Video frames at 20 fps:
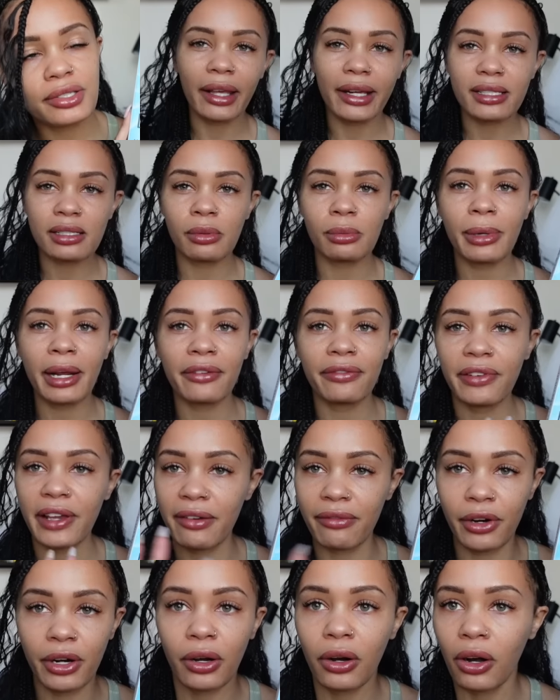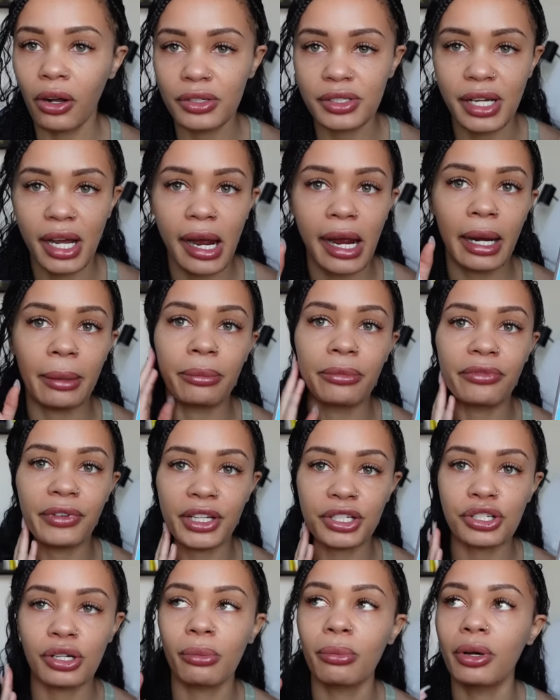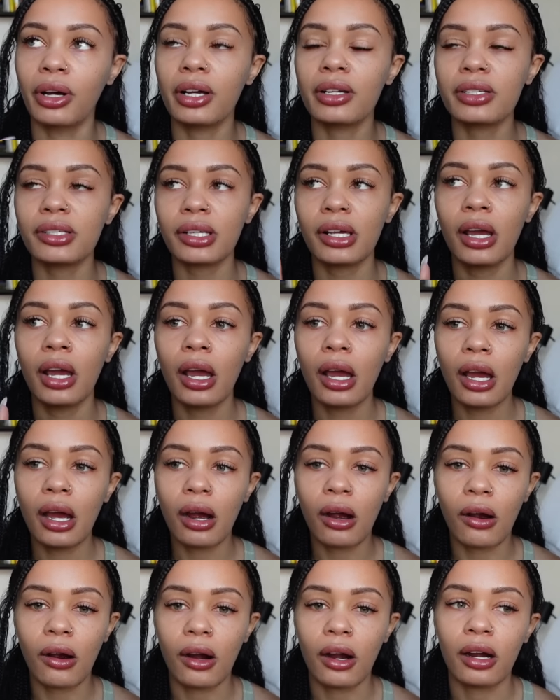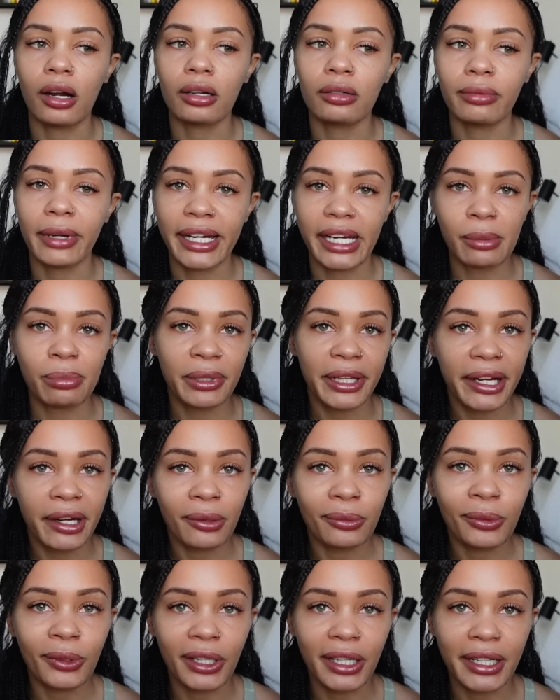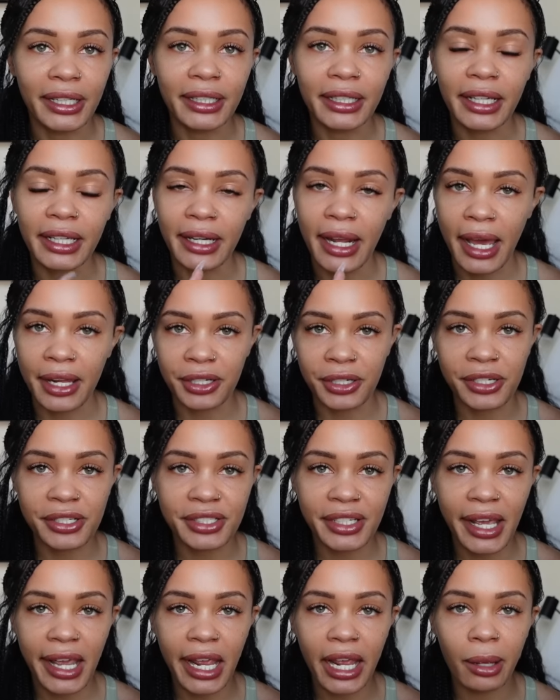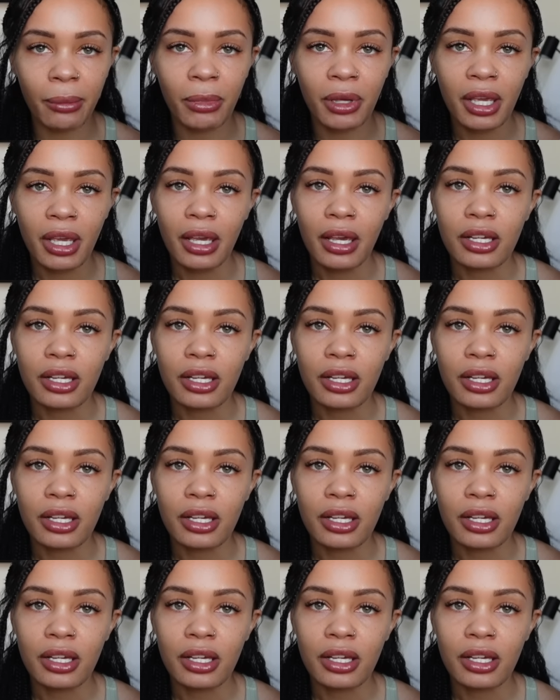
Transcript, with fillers: Like some of my favorite all-time fiction books are Ready Player One and Ender's Game.